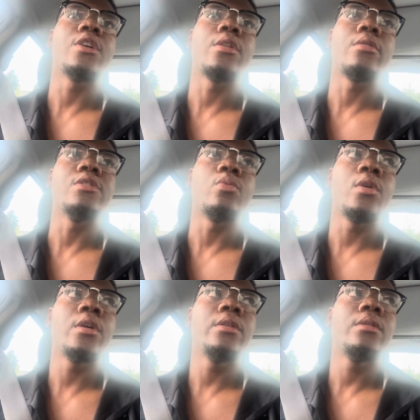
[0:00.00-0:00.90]
other as
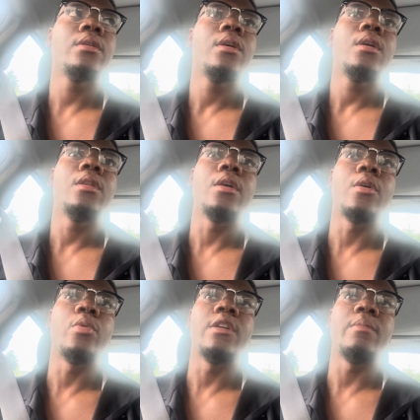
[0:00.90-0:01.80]
one, there
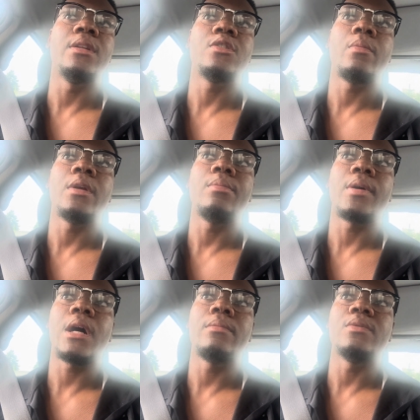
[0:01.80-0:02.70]
wouldn't have been so many
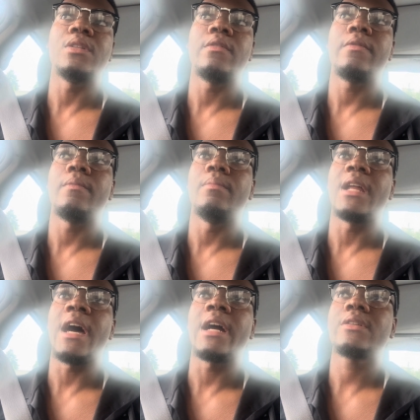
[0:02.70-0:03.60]
problems. If
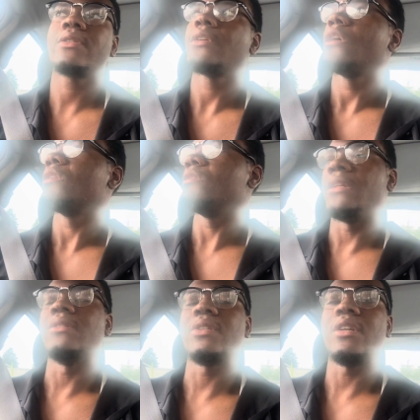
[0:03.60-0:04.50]
blacks,
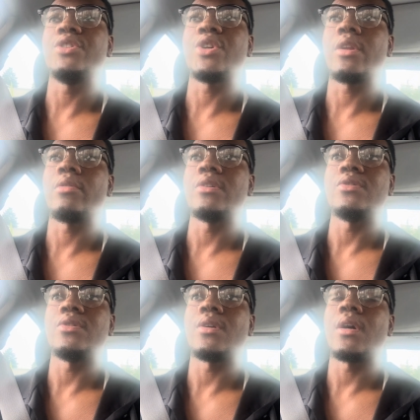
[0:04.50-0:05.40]
didn't see each other
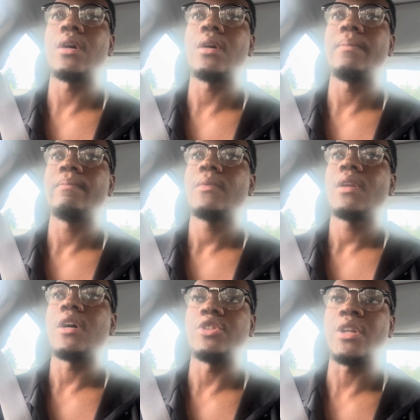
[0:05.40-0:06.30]
as uh,
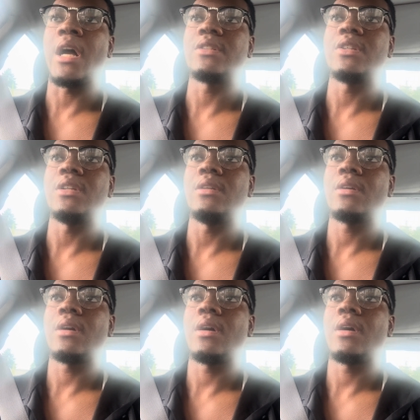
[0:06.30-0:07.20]
Ashanti
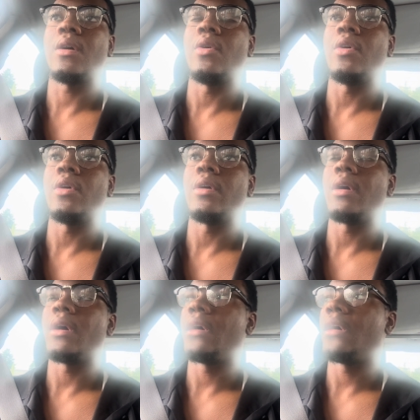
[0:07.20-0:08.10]
or
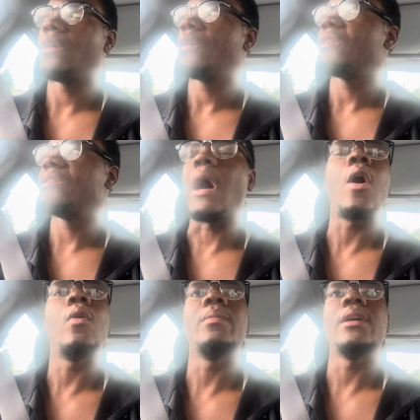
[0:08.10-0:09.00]
uh,
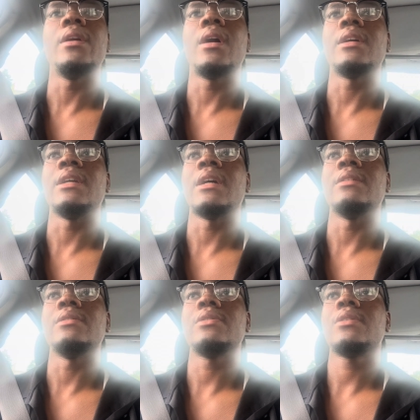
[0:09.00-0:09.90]
Dahomey
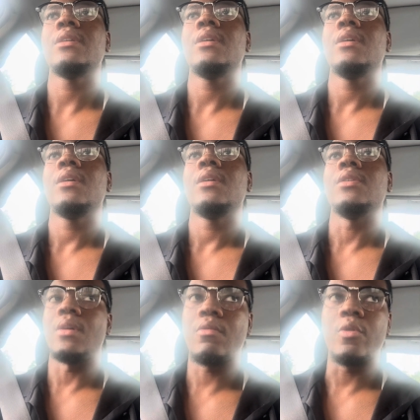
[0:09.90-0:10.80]
against
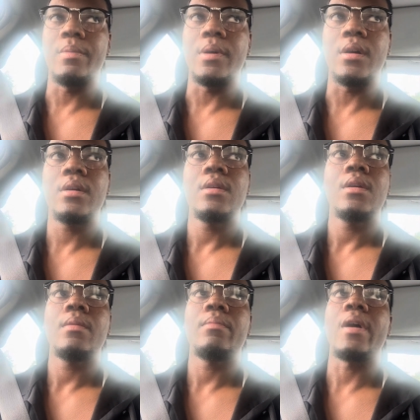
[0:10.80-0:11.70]
Yoruba,
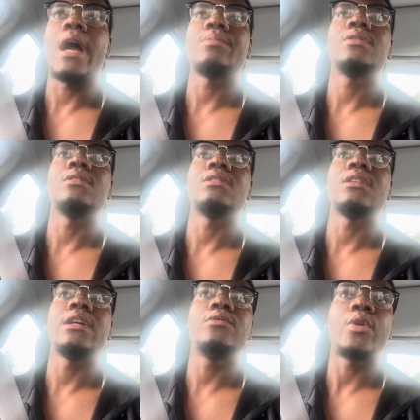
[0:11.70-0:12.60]
perhaps the
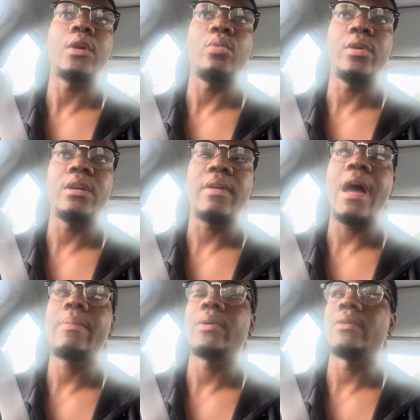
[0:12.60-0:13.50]
slave trade wouldn't have
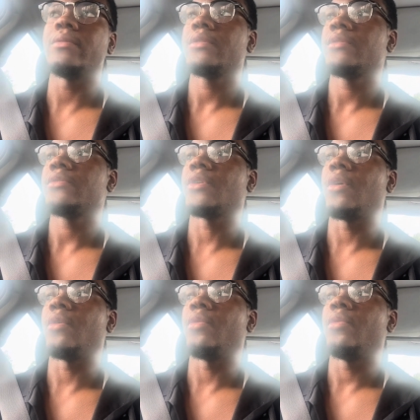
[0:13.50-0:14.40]
happened.
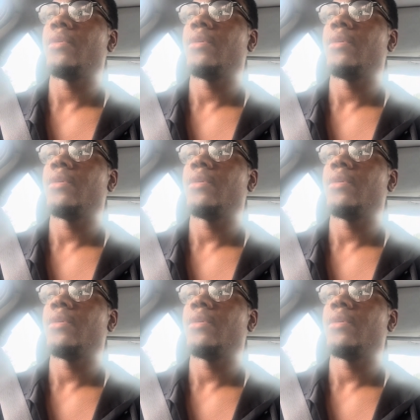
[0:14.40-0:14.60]
So